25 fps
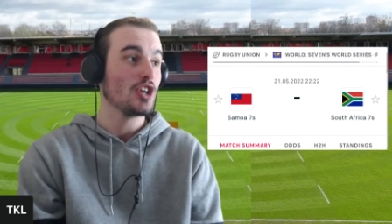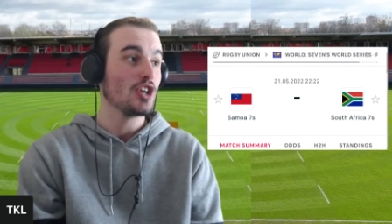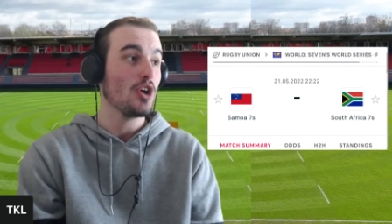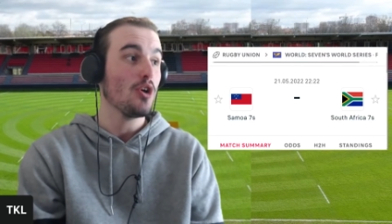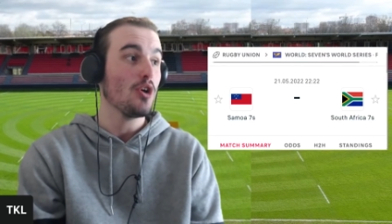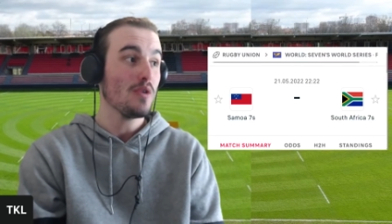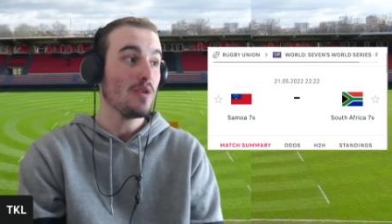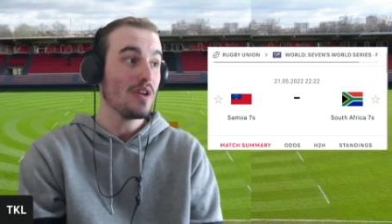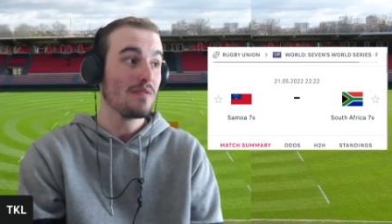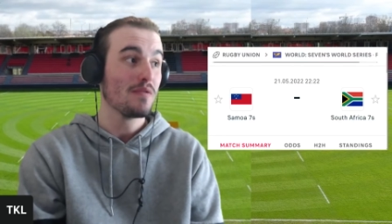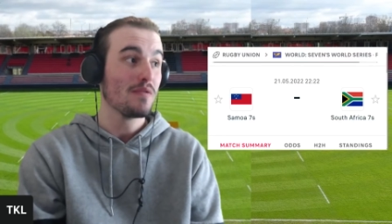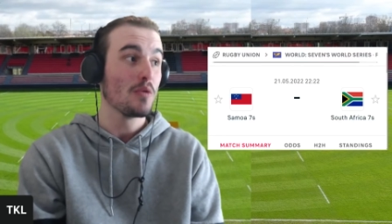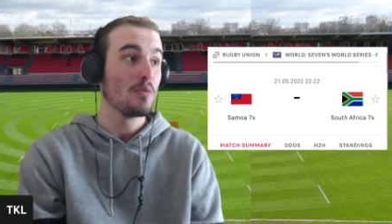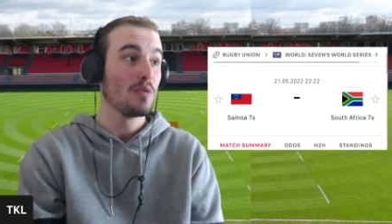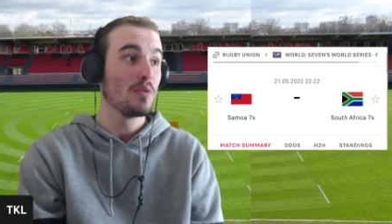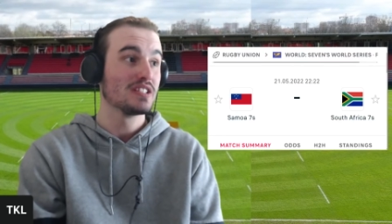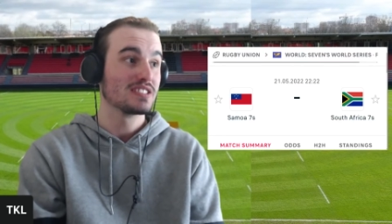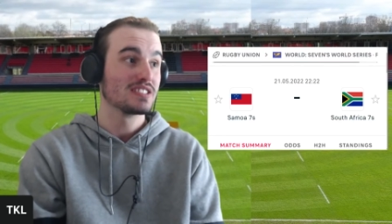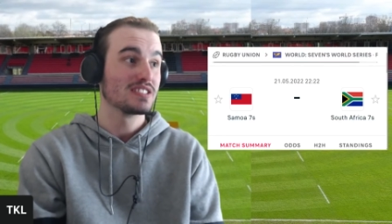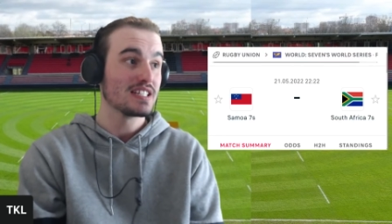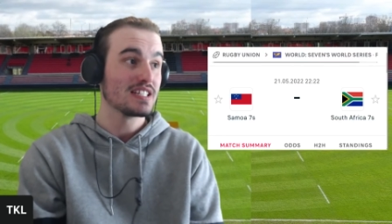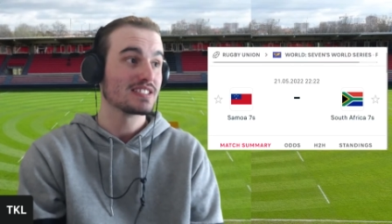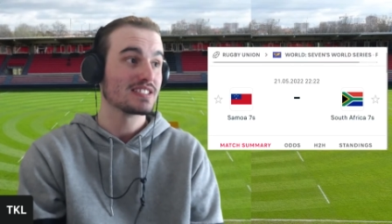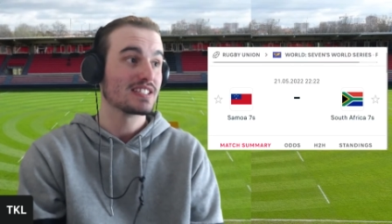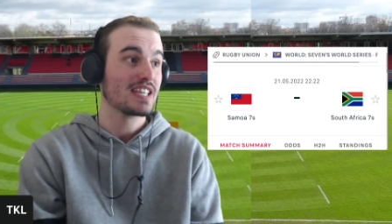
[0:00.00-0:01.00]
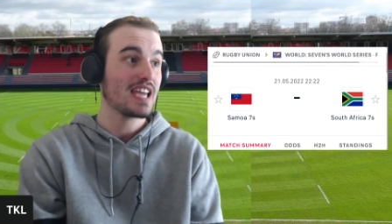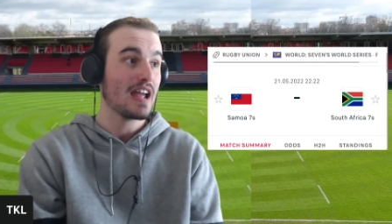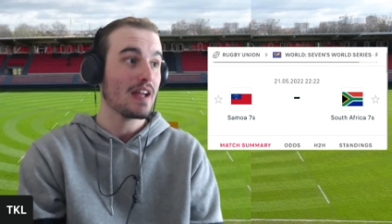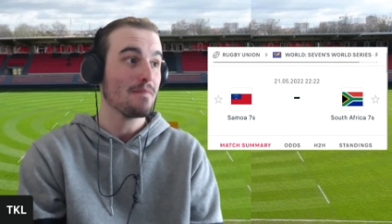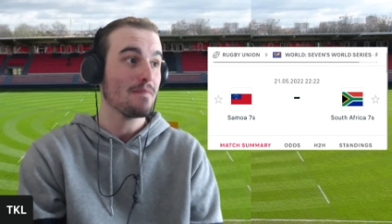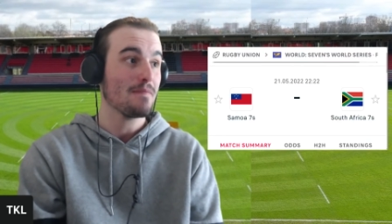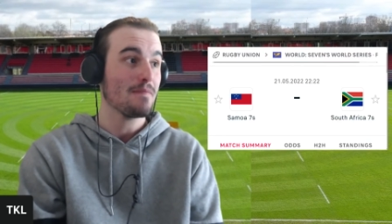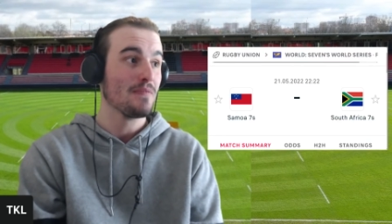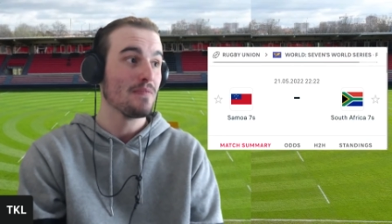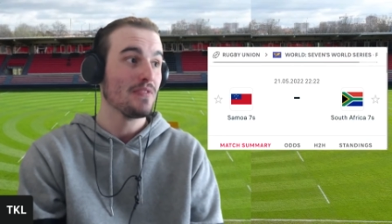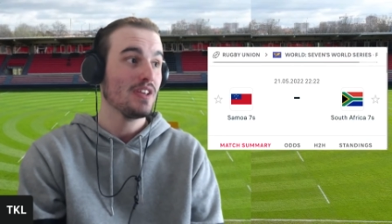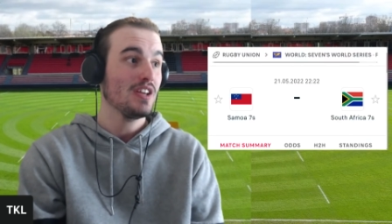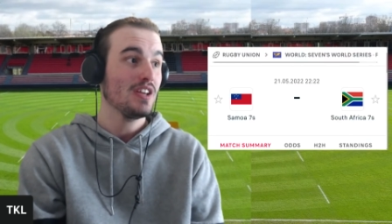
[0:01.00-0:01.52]
whoever wins this game
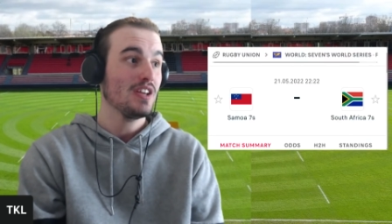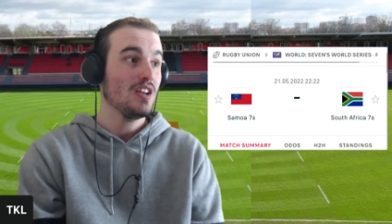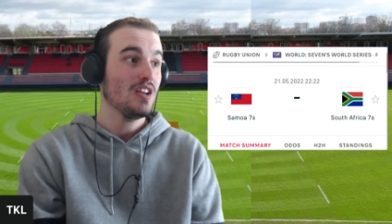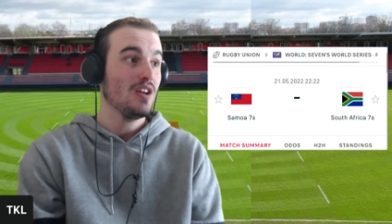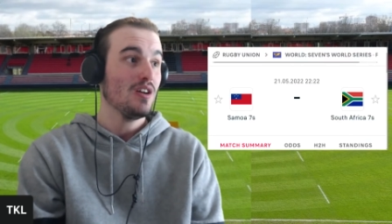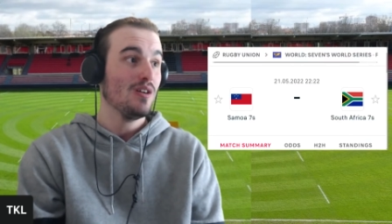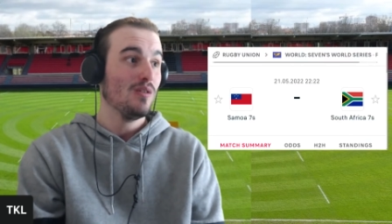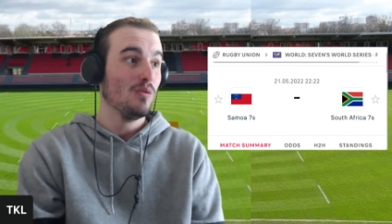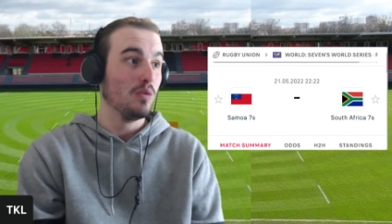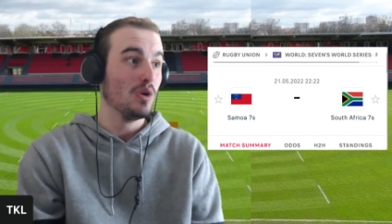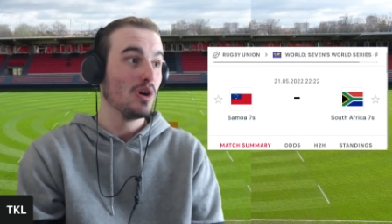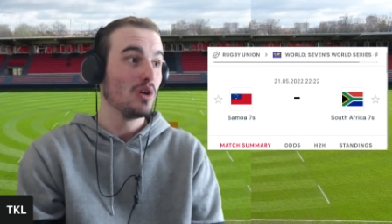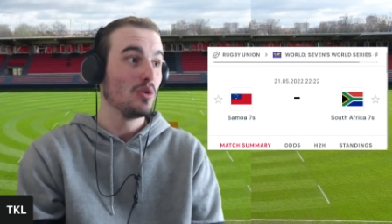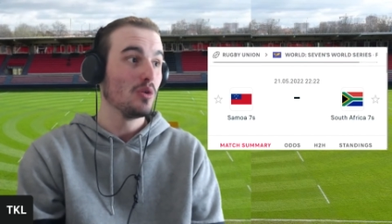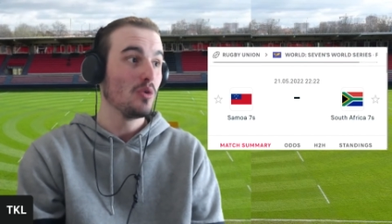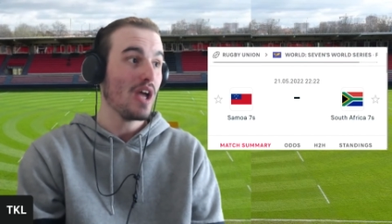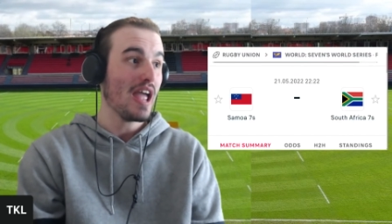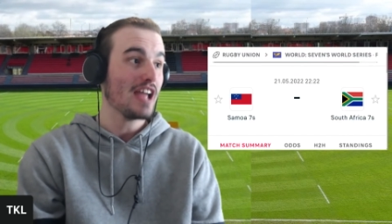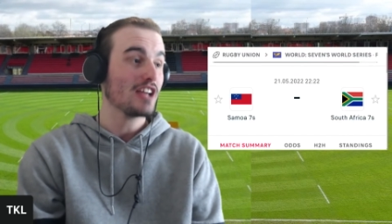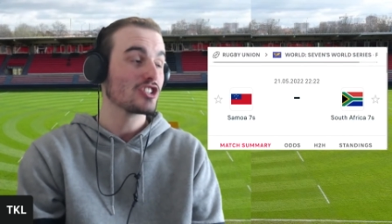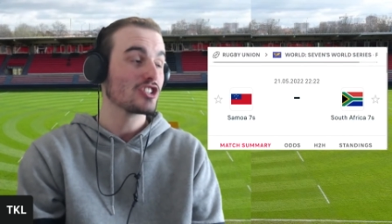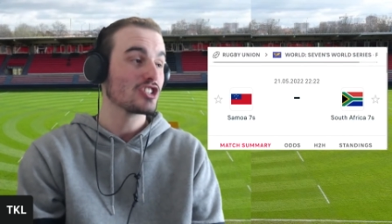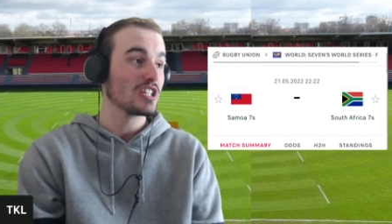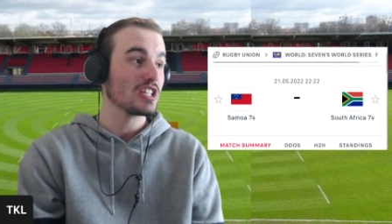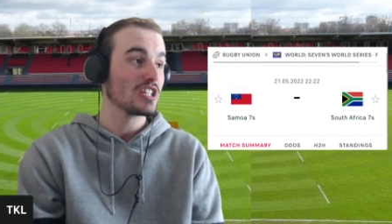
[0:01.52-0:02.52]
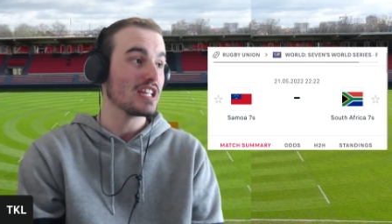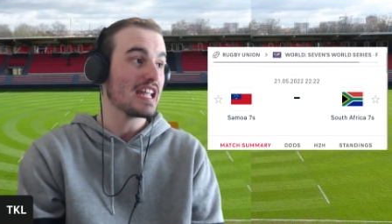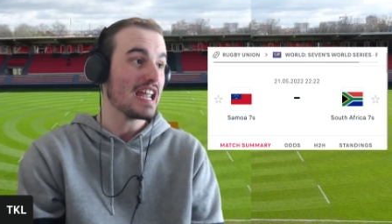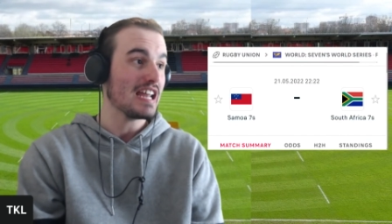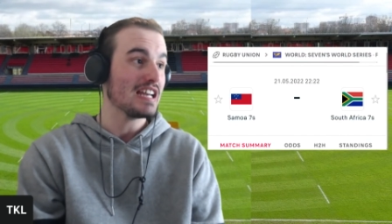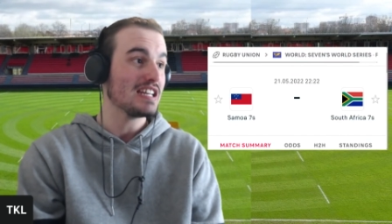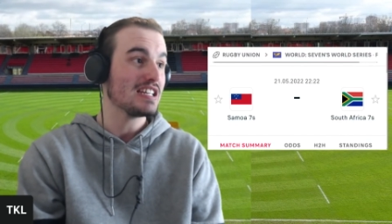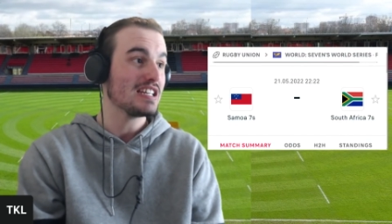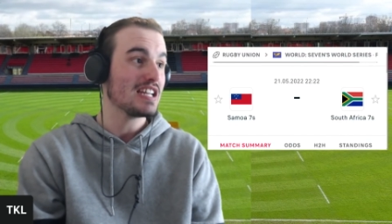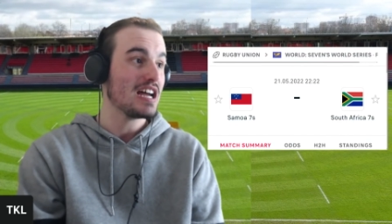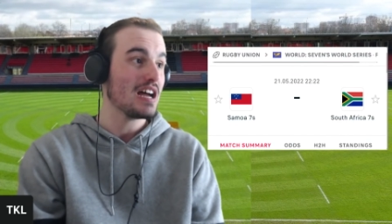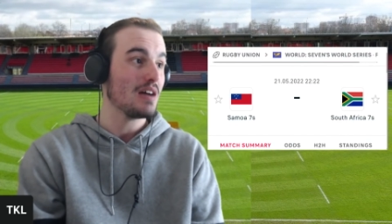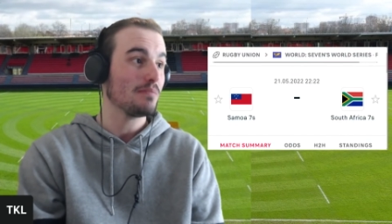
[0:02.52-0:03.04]
will actually end
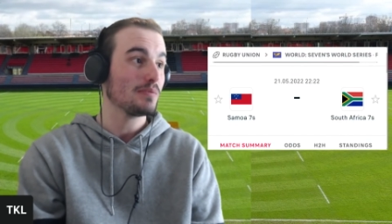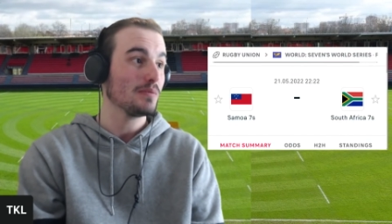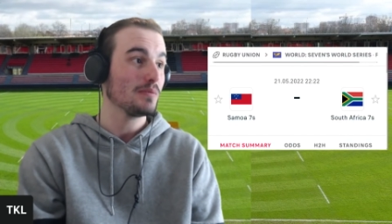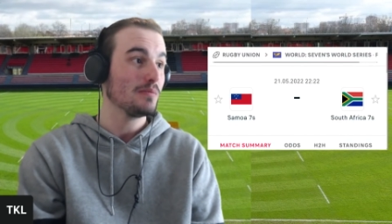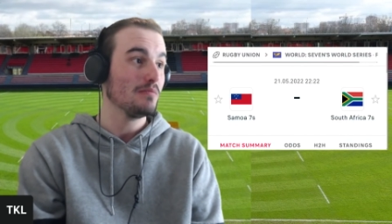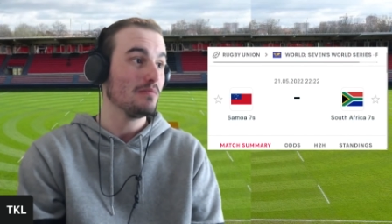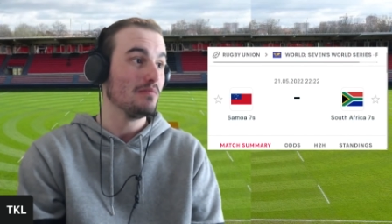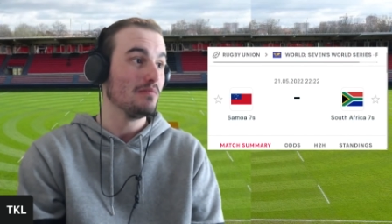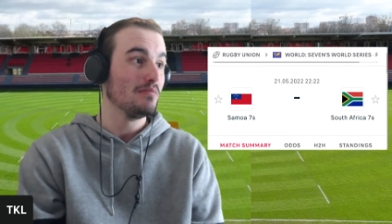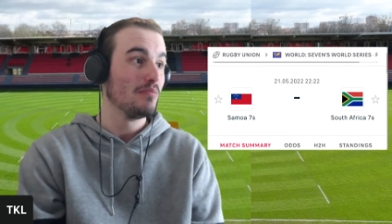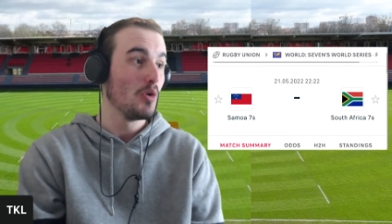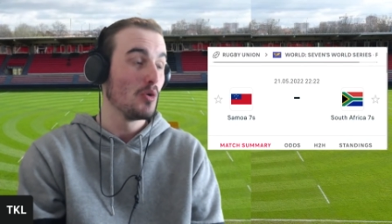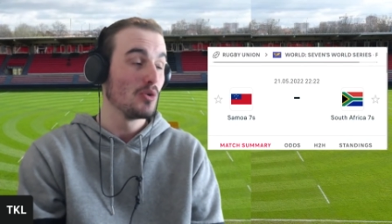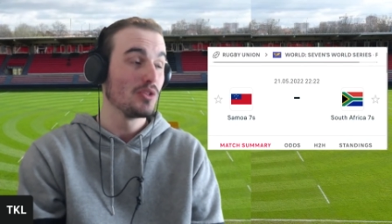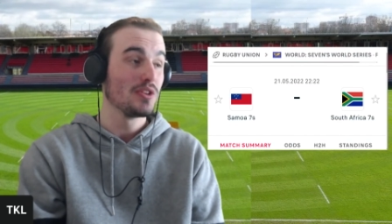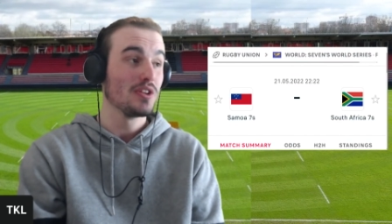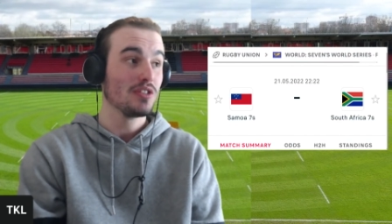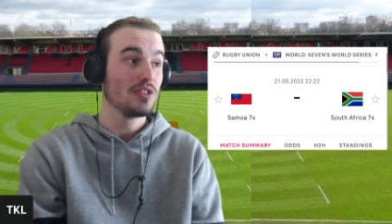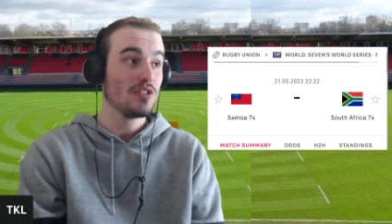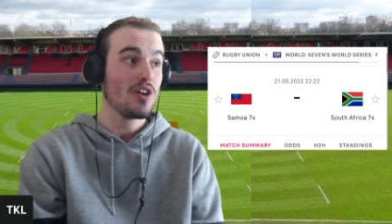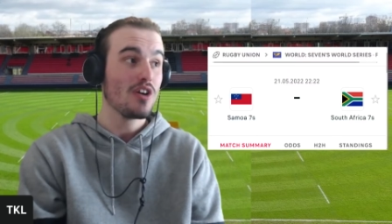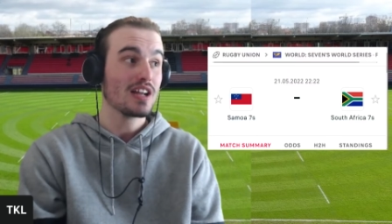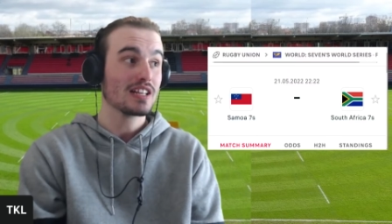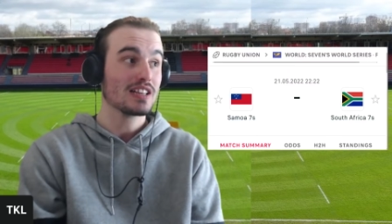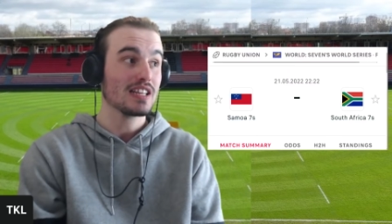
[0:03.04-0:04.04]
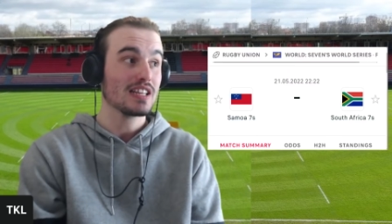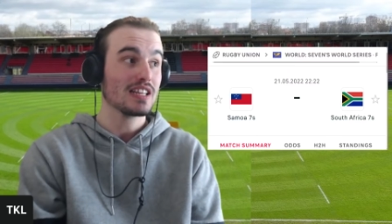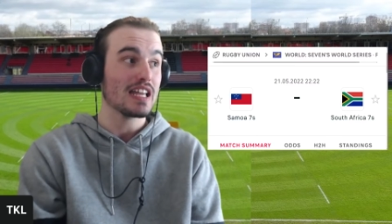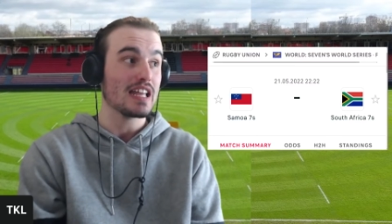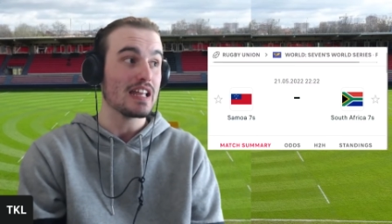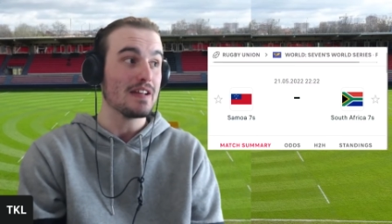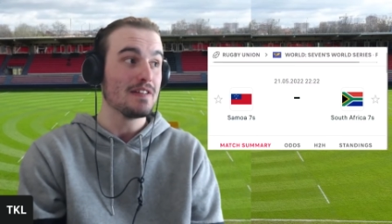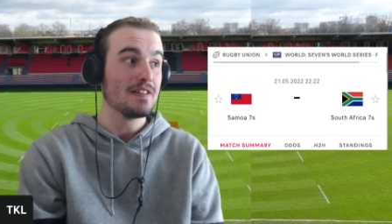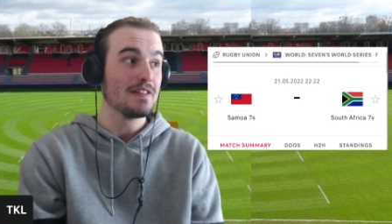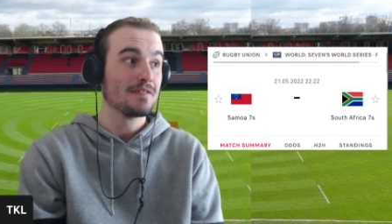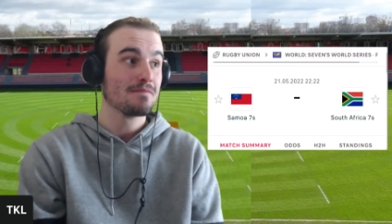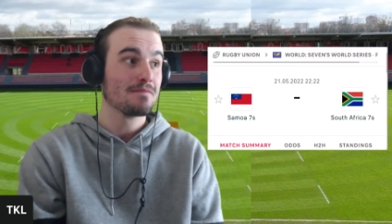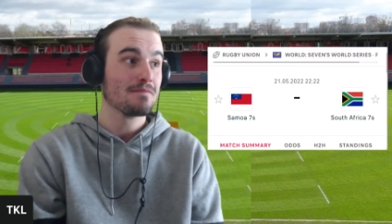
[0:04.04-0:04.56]
up more than likely.